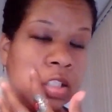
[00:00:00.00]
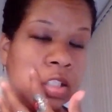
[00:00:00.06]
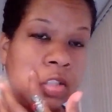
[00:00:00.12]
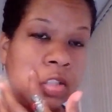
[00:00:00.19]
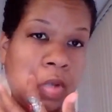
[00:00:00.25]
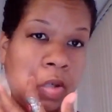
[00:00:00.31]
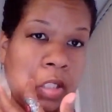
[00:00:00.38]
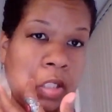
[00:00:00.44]

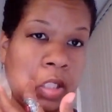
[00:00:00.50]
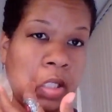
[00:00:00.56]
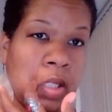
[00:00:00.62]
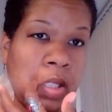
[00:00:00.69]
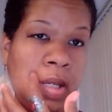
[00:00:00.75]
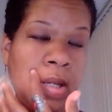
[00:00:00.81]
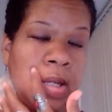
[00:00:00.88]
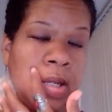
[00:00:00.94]
strongly.
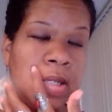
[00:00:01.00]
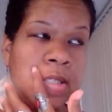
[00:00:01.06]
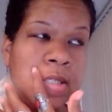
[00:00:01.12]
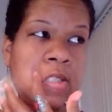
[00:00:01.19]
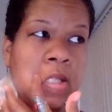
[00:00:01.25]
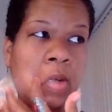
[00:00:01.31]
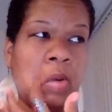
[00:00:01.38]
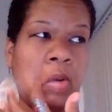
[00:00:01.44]

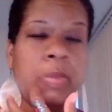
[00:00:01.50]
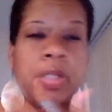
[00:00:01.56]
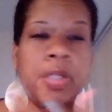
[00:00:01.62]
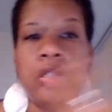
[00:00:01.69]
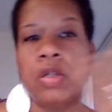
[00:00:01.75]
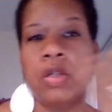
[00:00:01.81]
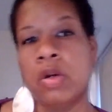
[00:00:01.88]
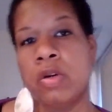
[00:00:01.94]
So I
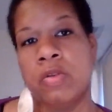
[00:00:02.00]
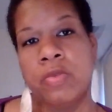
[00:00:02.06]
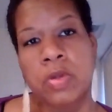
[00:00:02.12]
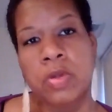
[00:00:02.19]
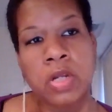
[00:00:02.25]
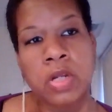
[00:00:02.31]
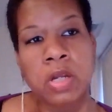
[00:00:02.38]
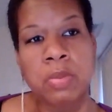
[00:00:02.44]
mean, you know,
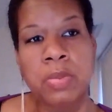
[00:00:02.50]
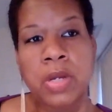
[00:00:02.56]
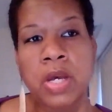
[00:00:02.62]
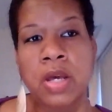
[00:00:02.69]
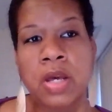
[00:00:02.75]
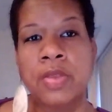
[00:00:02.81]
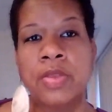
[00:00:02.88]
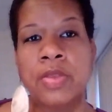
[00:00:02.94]
if you're an
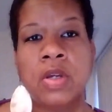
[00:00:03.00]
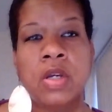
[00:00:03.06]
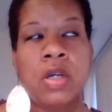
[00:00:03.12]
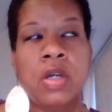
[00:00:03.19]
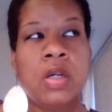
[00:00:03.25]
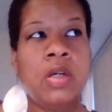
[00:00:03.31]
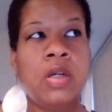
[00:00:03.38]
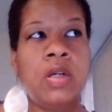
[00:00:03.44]
empath,
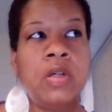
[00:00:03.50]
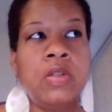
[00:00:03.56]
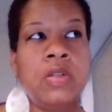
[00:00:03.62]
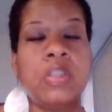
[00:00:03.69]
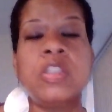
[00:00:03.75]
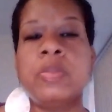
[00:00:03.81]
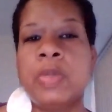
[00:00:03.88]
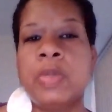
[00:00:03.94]

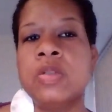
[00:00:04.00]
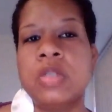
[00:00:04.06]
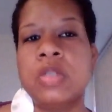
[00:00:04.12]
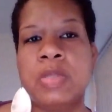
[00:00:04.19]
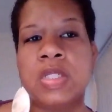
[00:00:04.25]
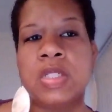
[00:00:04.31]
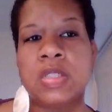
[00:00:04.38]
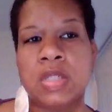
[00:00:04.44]

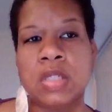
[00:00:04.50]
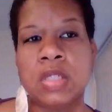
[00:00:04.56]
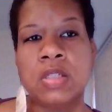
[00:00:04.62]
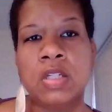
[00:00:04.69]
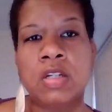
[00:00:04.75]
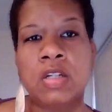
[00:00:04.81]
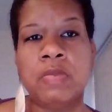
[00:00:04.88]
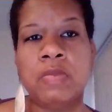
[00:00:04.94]
you're
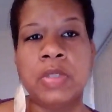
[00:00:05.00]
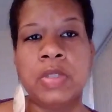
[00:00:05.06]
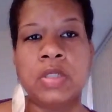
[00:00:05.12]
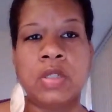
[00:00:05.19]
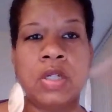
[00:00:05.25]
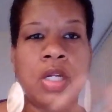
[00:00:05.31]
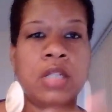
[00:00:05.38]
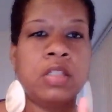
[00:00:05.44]
supposed to be
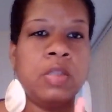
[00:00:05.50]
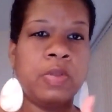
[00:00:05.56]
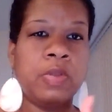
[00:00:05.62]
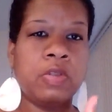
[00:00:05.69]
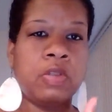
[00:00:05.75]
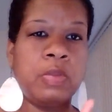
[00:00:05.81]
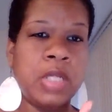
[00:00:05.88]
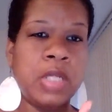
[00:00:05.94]
sensitive,
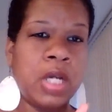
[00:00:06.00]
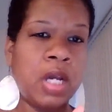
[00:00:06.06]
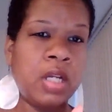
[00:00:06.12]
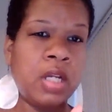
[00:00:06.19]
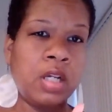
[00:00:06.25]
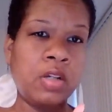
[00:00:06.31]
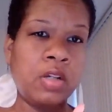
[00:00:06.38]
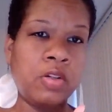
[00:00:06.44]
but you're not
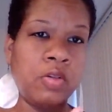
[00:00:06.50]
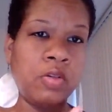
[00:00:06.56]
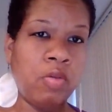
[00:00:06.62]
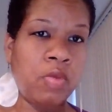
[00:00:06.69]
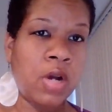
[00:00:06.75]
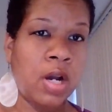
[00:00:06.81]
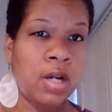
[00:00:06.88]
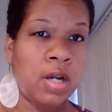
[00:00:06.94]
supposed to be
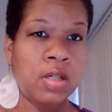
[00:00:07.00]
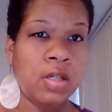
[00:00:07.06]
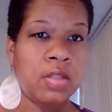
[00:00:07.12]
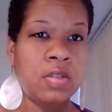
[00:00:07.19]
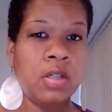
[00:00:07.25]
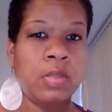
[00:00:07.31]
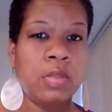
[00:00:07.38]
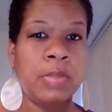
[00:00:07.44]
hiding under a
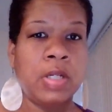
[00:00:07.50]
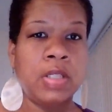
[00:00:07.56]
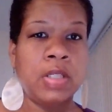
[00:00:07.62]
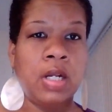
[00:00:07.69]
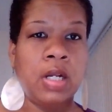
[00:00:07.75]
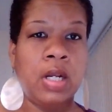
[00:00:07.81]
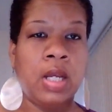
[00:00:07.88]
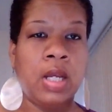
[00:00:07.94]
rock. I
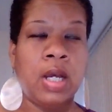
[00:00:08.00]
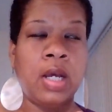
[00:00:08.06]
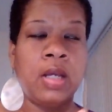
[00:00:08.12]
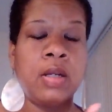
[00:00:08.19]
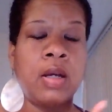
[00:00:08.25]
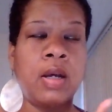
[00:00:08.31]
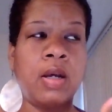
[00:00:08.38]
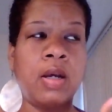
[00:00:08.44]
talk about
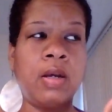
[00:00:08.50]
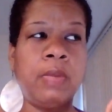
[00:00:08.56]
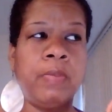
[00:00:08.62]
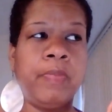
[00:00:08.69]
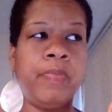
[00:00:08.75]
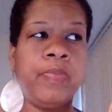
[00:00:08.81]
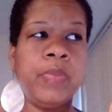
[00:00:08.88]
that a lot.